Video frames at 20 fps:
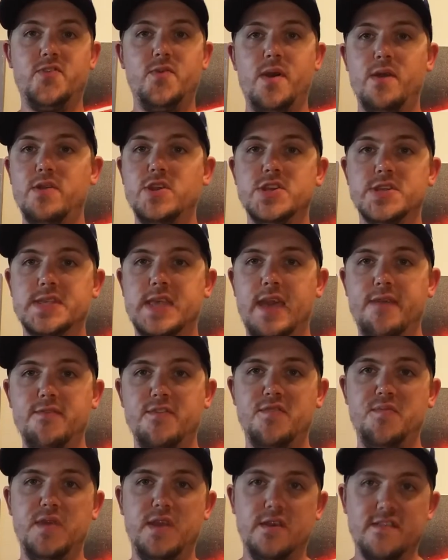2 out and he just gave them
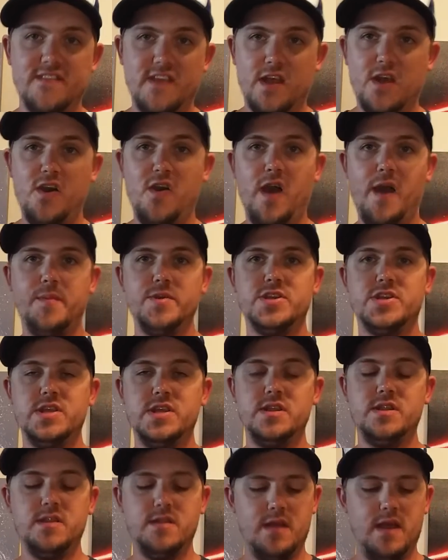to me. I was like, oh, how much do
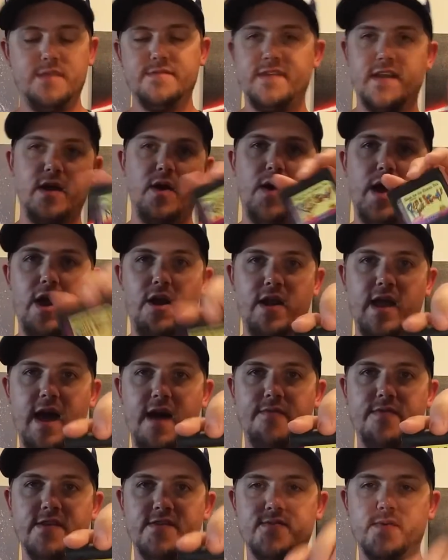you, I was like, oh, I already
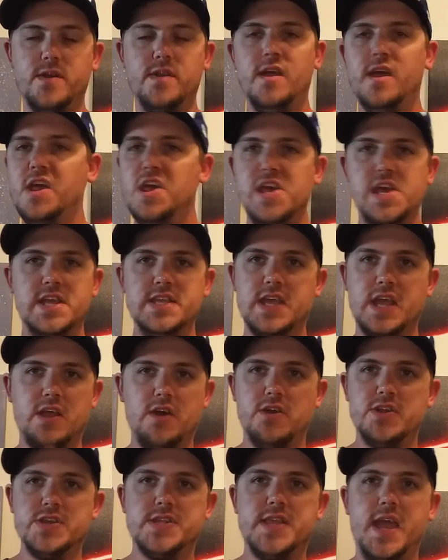have this one. He's like,
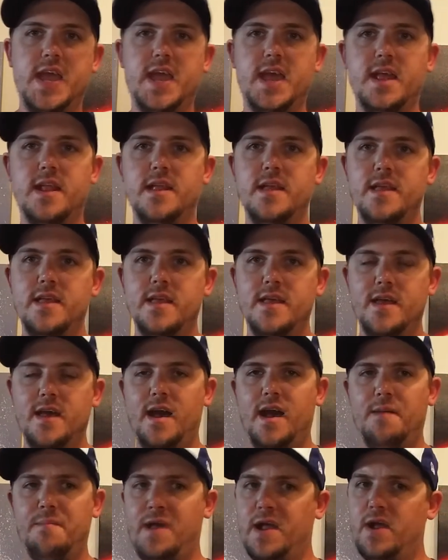oh, just take it.
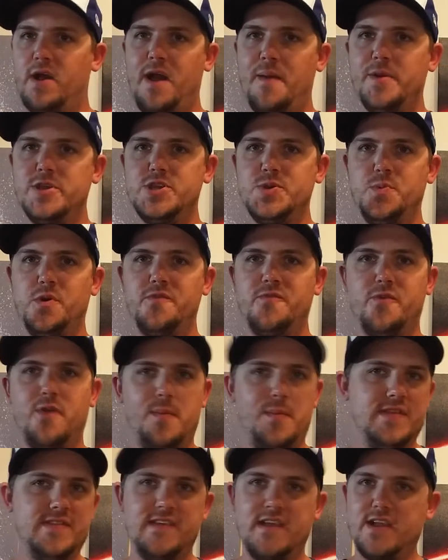I'm like, how much do you want for
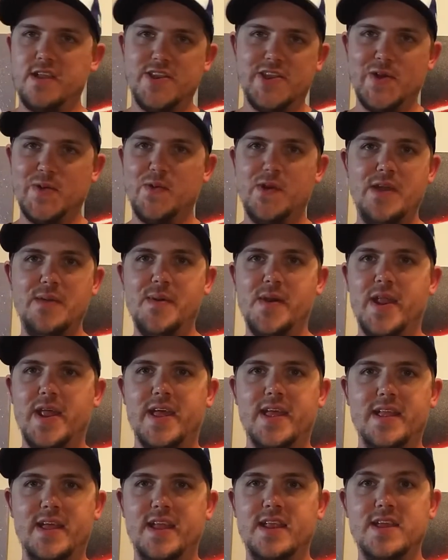him? He's like, don't worry about
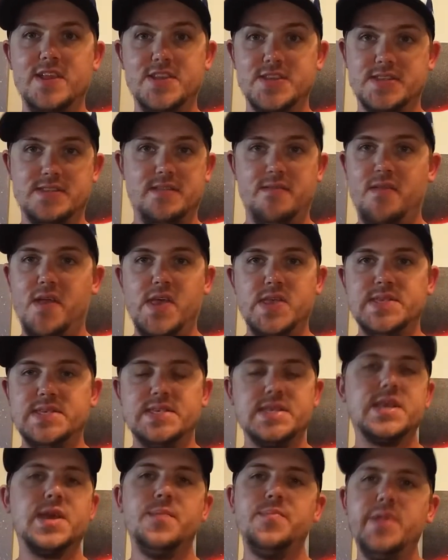it. And he just, this
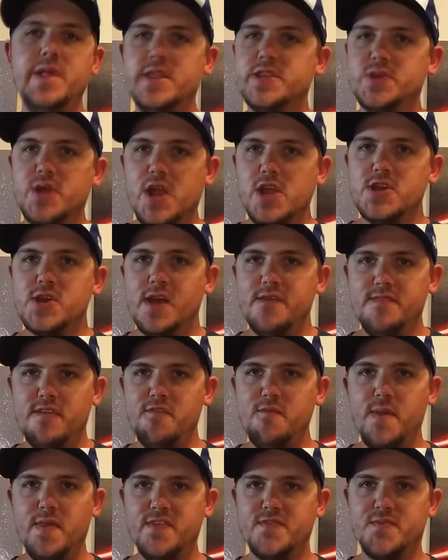is a complete stranger. I've
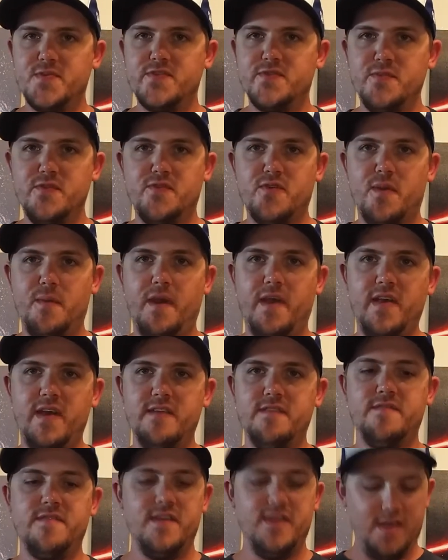never met this person before in my
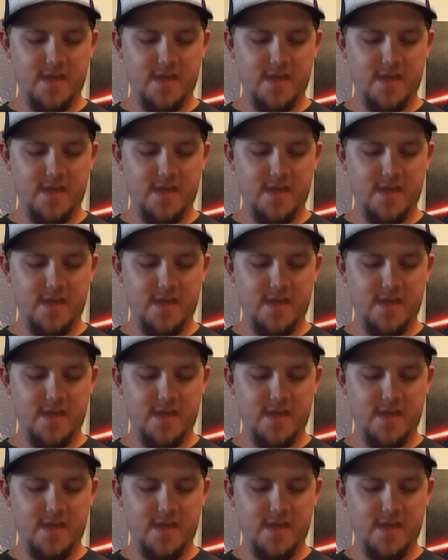life.